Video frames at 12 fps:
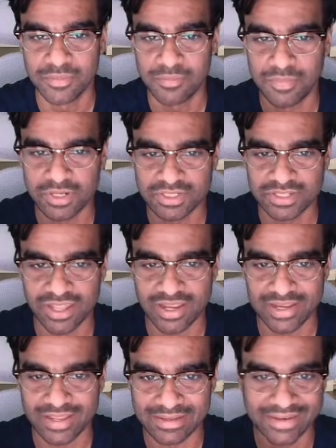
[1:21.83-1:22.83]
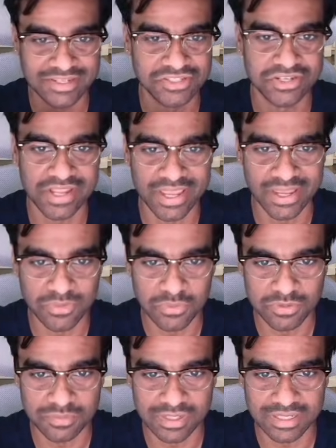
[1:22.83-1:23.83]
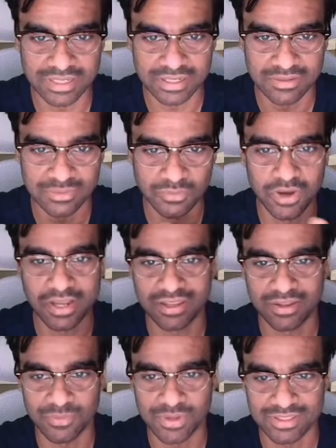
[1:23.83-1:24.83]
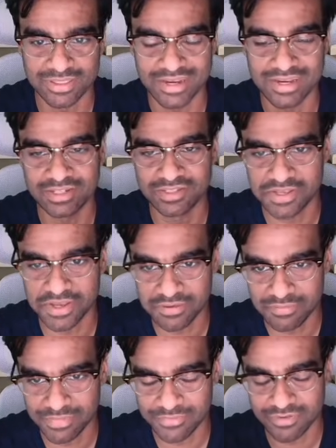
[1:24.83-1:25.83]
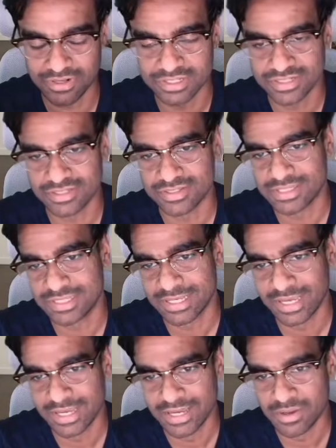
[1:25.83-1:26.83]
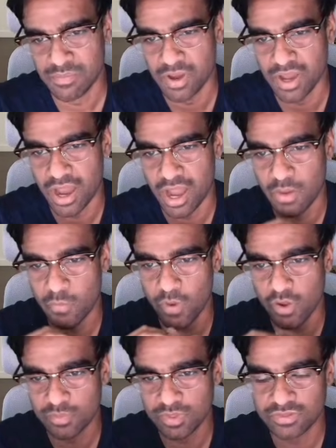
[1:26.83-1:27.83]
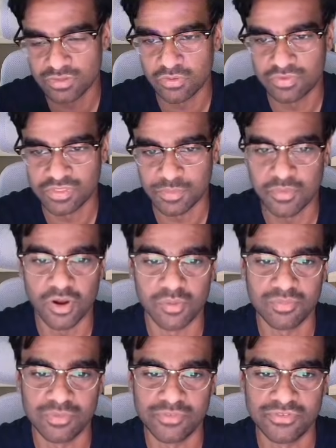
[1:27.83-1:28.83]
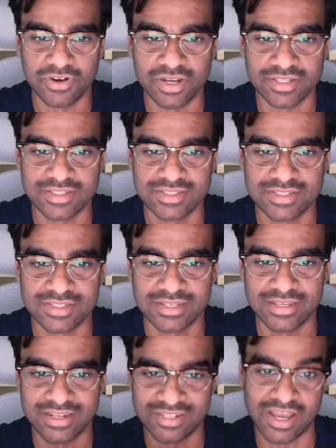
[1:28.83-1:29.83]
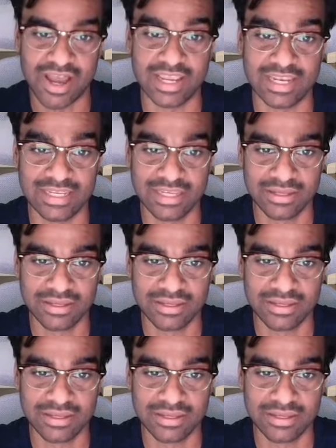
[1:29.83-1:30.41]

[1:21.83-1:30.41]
much like an engineer would be working with an intern, for instance, but I won't be solving the problem for it entirely.